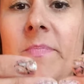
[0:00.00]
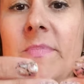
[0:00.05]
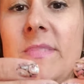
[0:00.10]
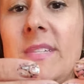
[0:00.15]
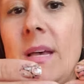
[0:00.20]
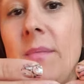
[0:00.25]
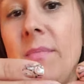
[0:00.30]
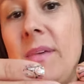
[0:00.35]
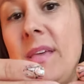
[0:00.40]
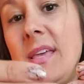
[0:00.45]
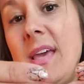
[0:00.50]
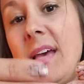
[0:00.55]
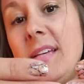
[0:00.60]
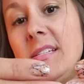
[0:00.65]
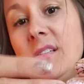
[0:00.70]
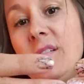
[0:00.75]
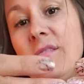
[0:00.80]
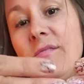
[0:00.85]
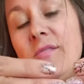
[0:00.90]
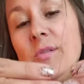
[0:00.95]
Tell me
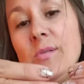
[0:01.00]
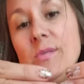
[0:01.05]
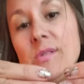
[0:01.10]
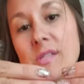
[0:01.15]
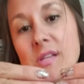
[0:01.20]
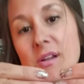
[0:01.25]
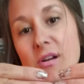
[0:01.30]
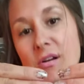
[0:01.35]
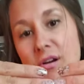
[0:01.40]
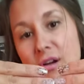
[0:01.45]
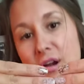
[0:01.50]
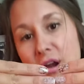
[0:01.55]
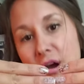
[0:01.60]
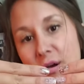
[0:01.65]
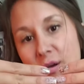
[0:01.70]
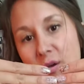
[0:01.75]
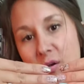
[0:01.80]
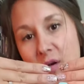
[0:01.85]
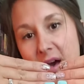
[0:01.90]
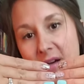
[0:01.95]
yes, you've used it, or no,
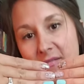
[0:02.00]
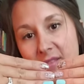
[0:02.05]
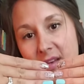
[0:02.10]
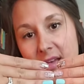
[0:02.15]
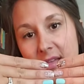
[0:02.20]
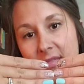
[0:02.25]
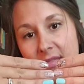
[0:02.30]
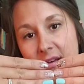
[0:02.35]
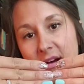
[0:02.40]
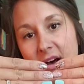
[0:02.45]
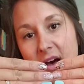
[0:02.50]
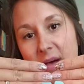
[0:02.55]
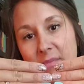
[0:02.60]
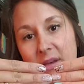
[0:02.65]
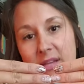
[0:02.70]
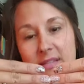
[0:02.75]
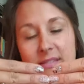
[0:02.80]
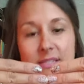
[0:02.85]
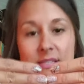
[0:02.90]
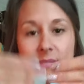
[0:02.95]
you haven't in the
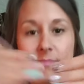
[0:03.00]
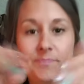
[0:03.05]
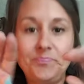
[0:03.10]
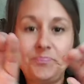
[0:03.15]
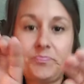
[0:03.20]
comments.